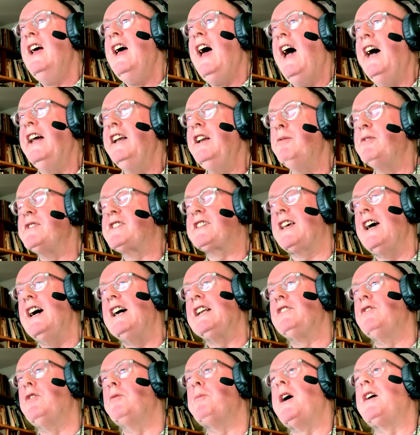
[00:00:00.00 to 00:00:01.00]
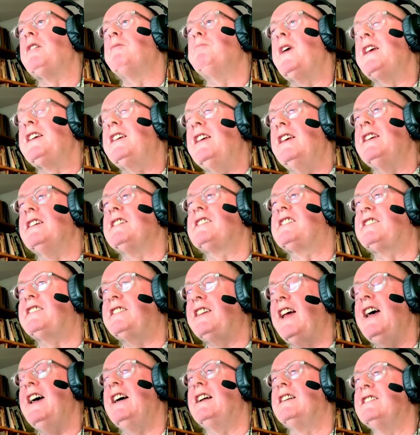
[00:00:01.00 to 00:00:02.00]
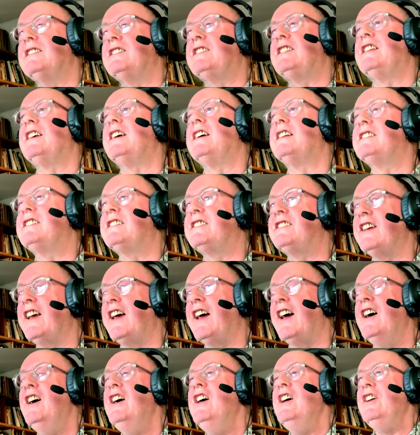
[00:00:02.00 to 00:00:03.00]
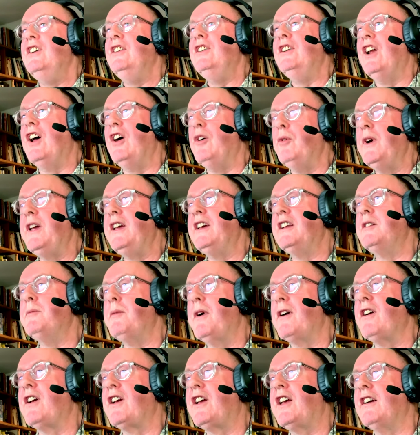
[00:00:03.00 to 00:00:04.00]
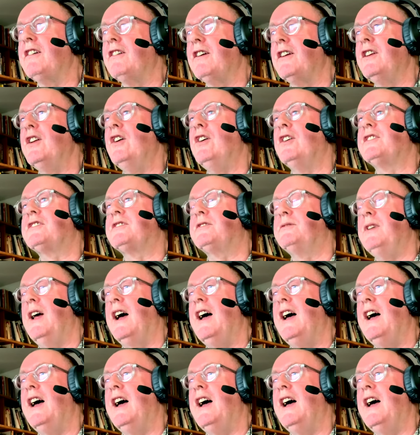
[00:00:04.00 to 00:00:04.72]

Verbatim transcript: and it was kind of about making a stand that you know, we in America are not